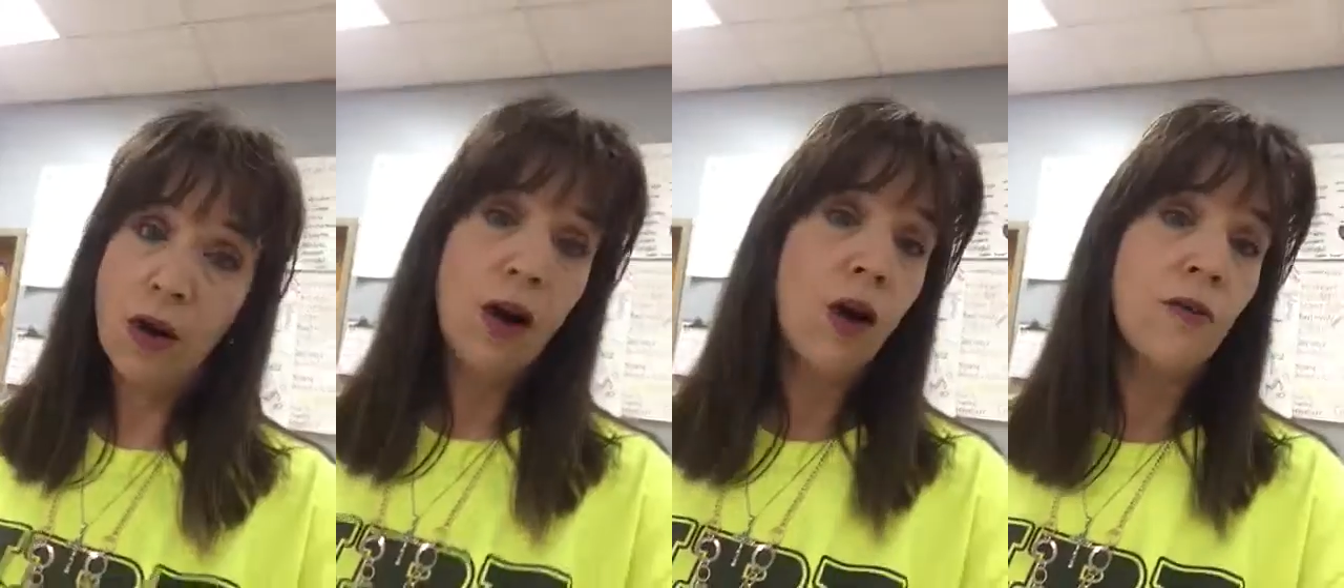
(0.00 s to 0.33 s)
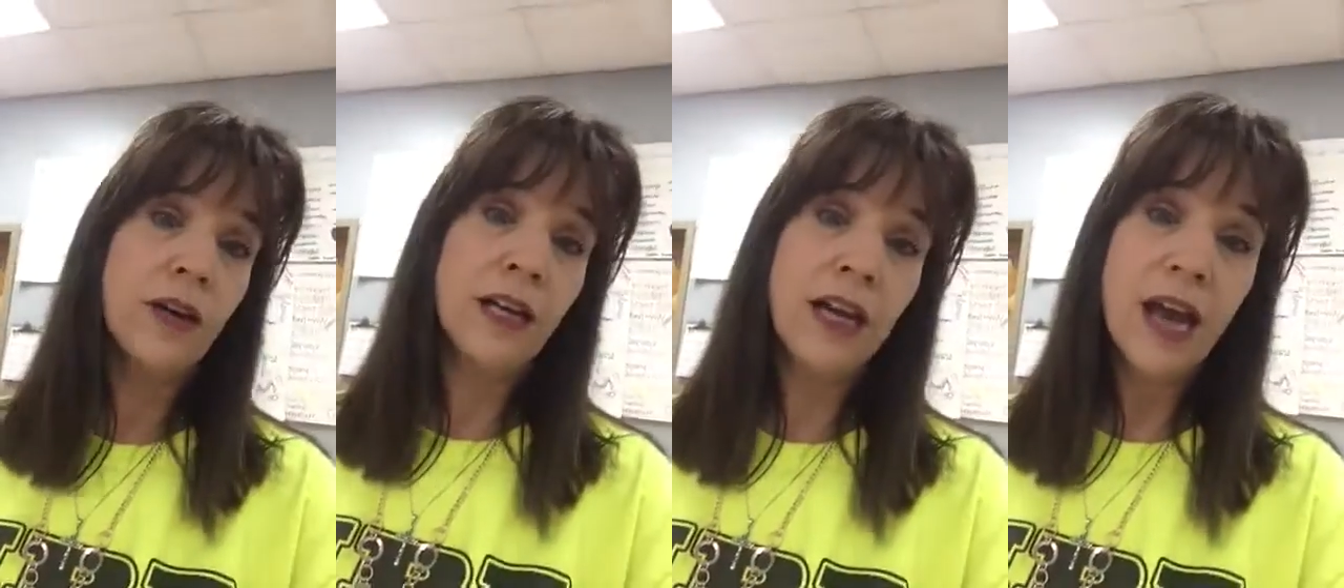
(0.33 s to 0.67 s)
I
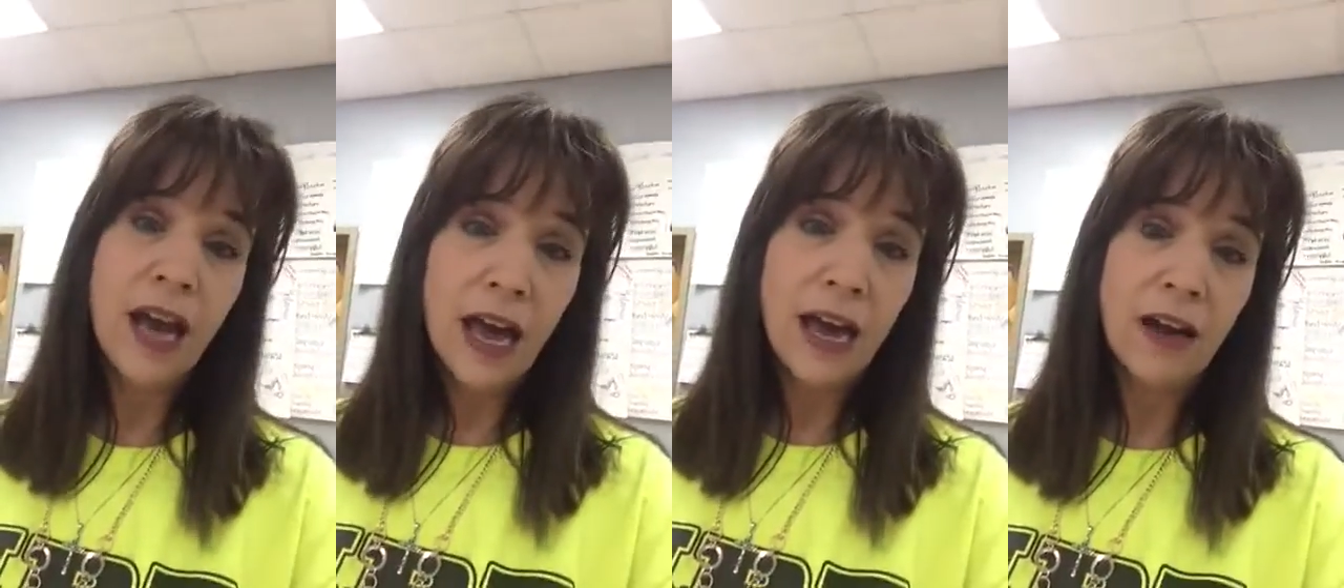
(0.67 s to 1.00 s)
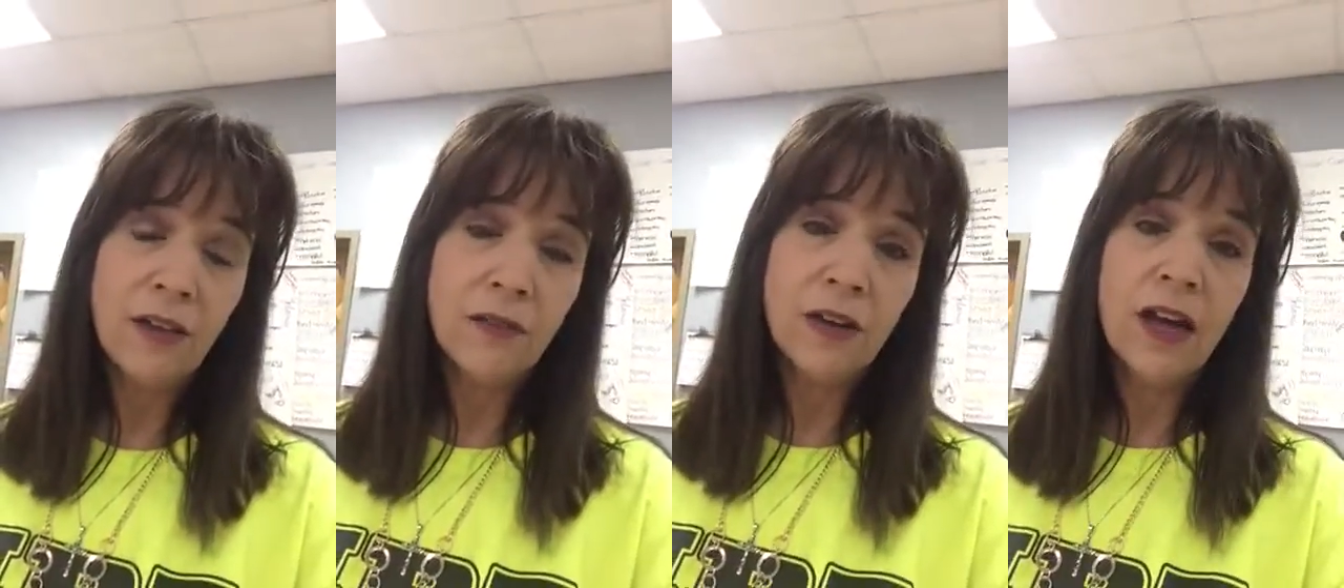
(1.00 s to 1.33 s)
already
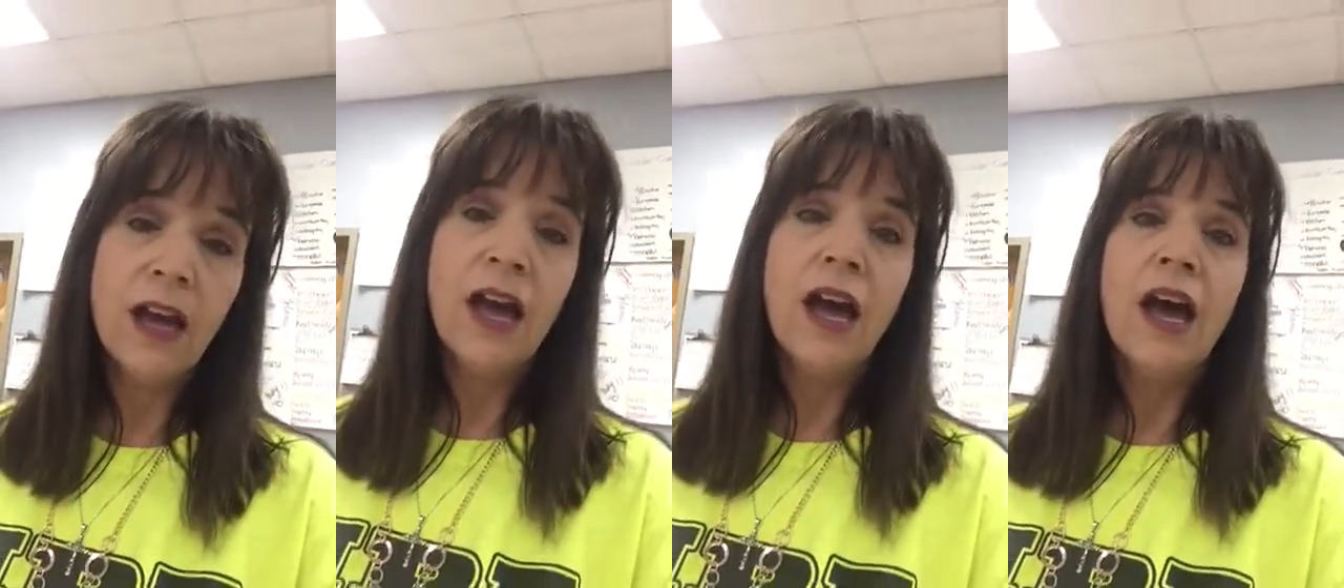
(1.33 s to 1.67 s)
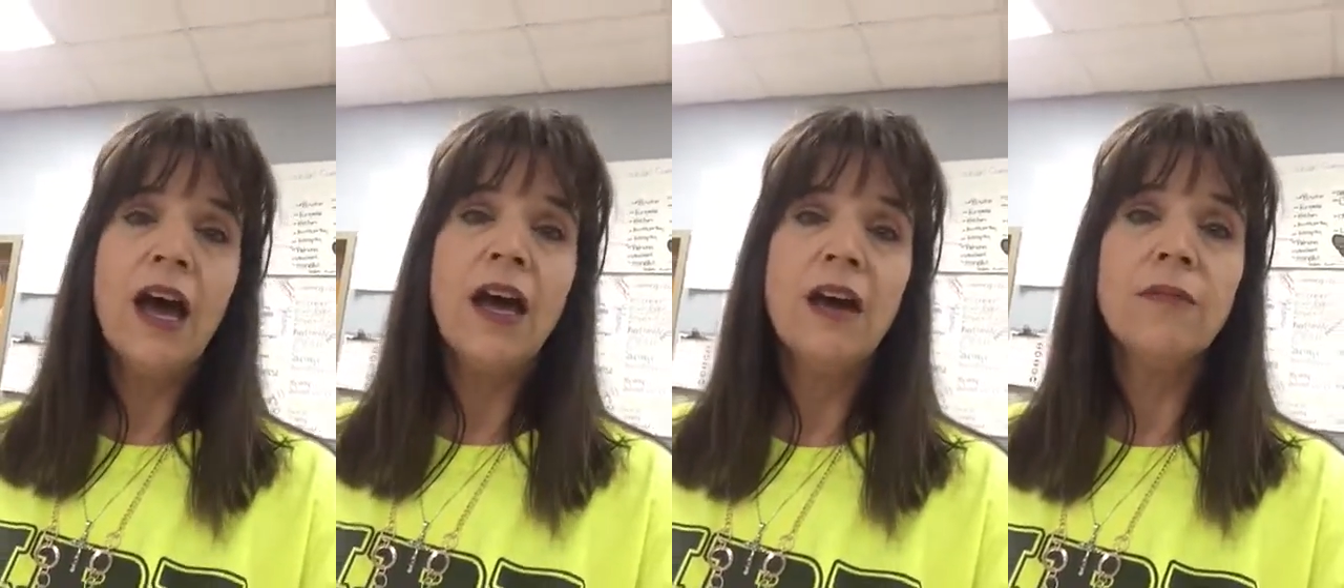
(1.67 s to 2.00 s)
have,
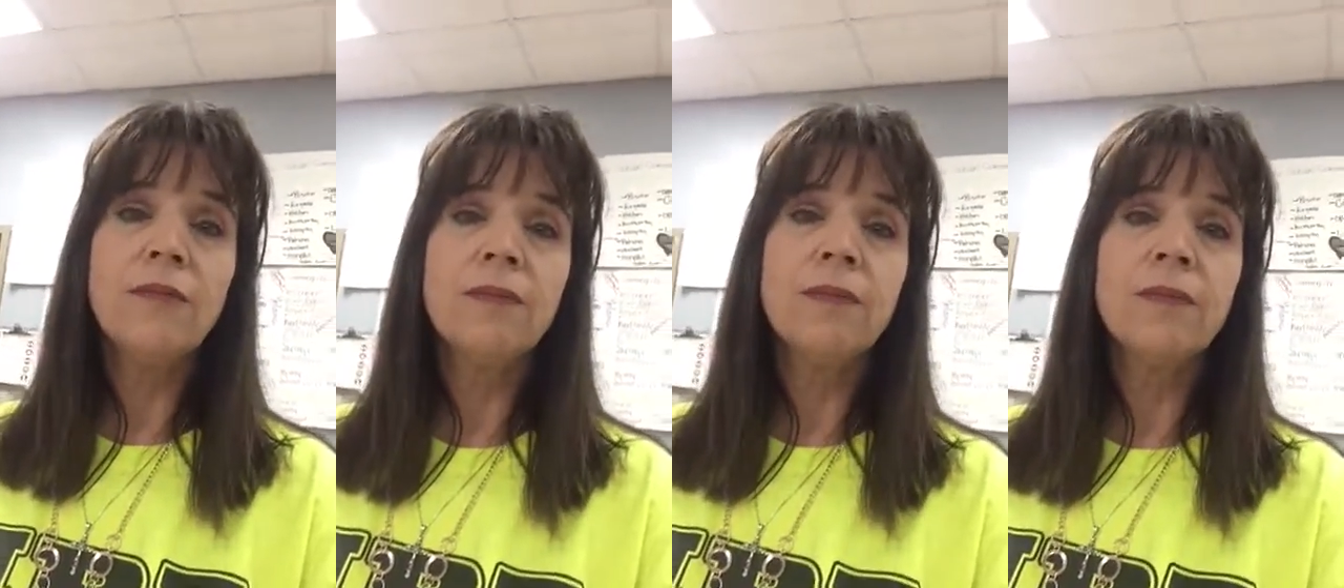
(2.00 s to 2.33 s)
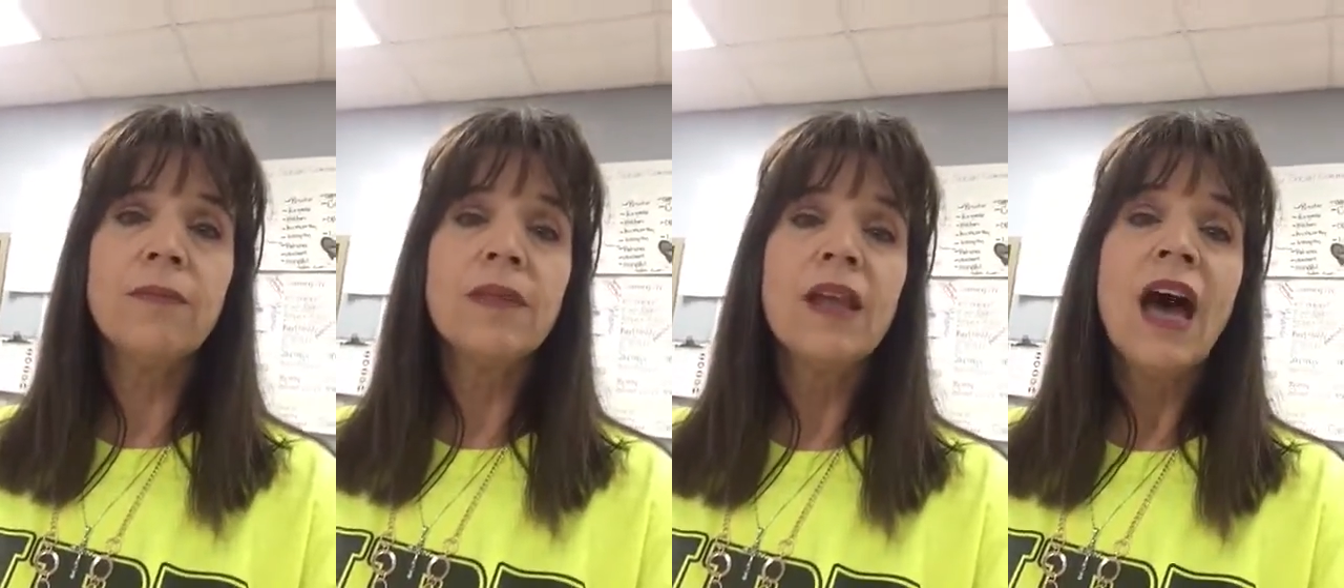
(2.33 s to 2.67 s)

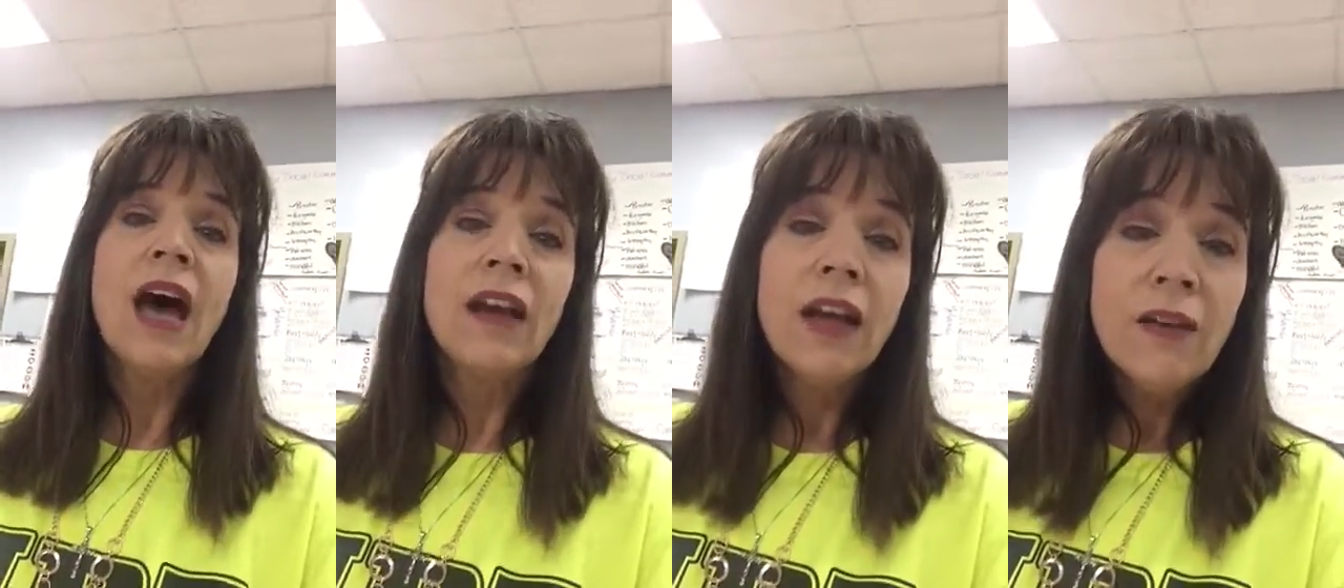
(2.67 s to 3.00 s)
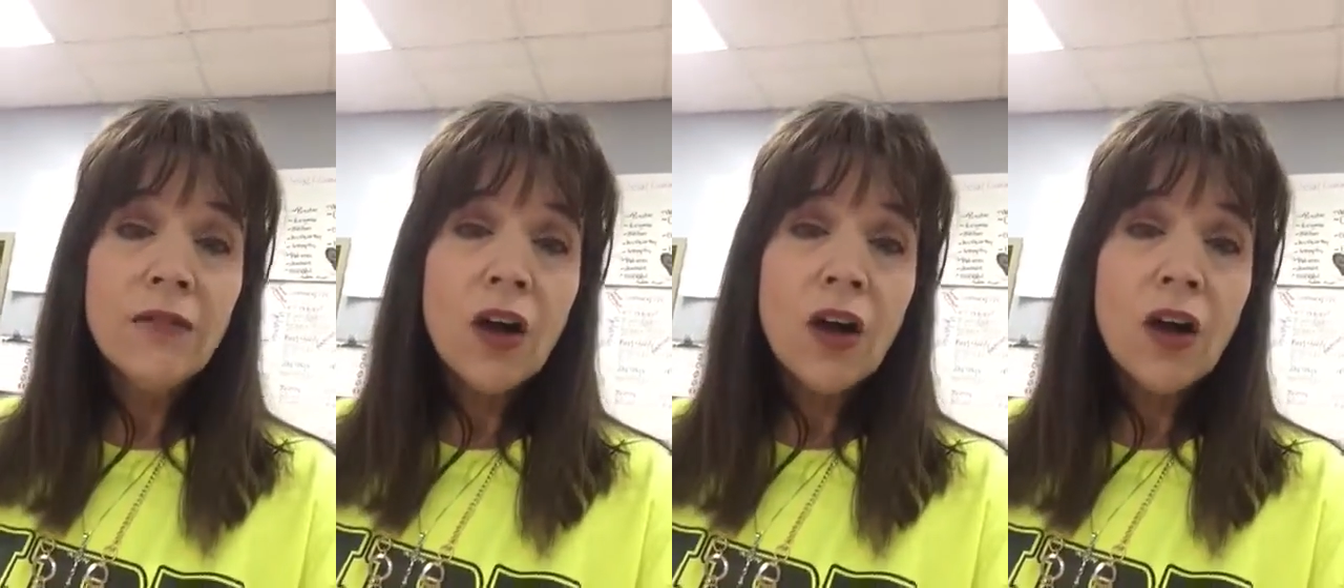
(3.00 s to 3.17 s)
I love